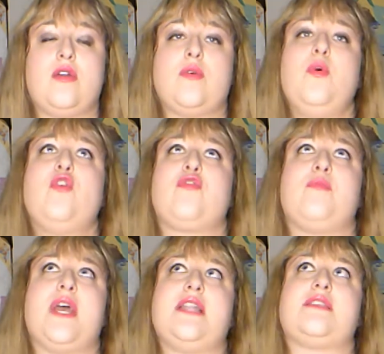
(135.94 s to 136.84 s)
the
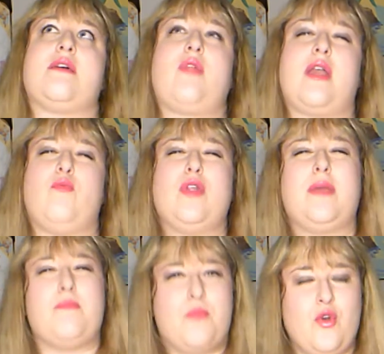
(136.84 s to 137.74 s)
movement, like really
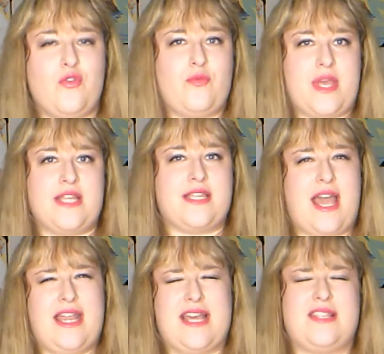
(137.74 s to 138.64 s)
movement,
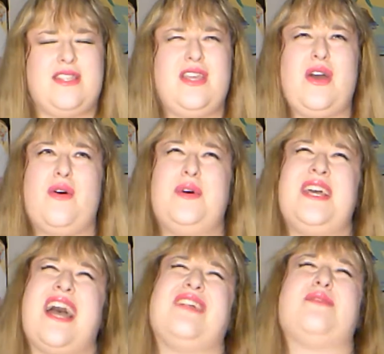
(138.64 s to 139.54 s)
I guess. You know,
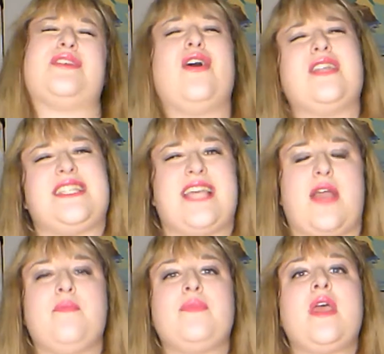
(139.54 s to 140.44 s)
I know it's hard to
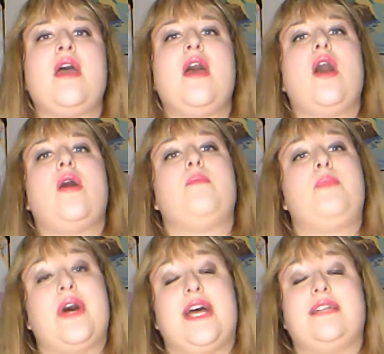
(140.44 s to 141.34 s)
say,
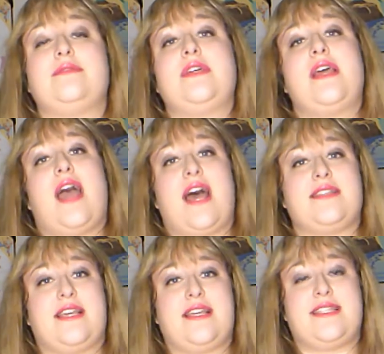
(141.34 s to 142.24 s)
but
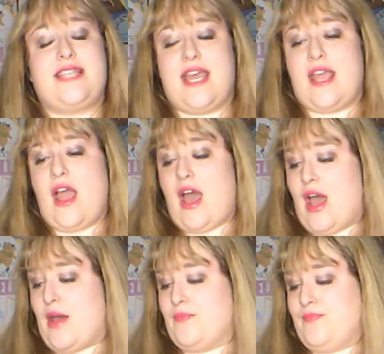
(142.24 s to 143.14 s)
as I could say,
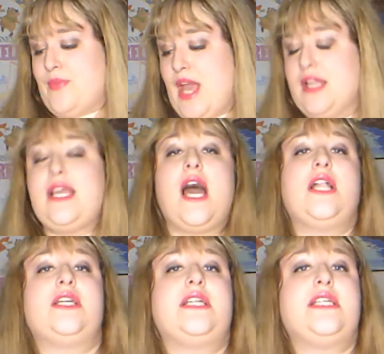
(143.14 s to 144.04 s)
um, Helen
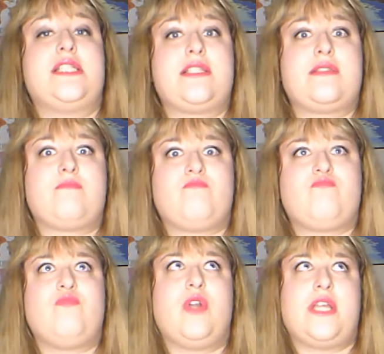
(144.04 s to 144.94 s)
Keller is
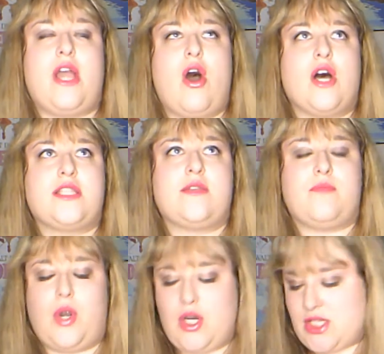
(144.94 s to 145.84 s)
really awesome
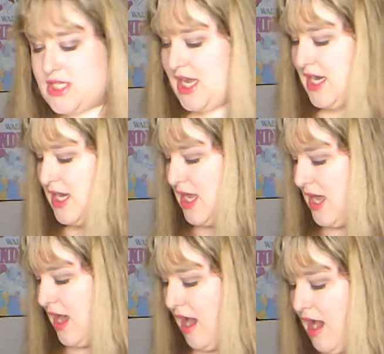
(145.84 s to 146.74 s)
person.
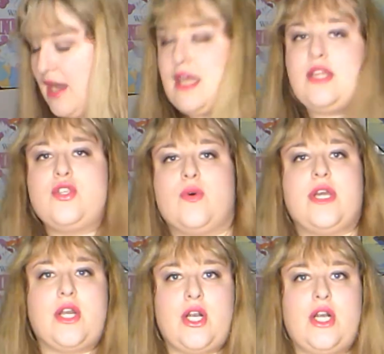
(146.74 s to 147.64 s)
I
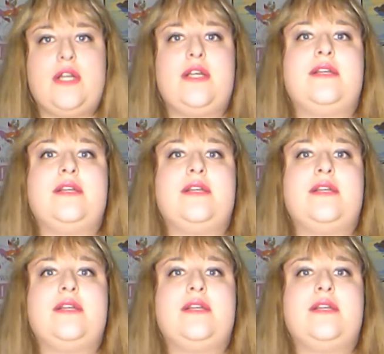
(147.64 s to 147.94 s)
enjoyed her.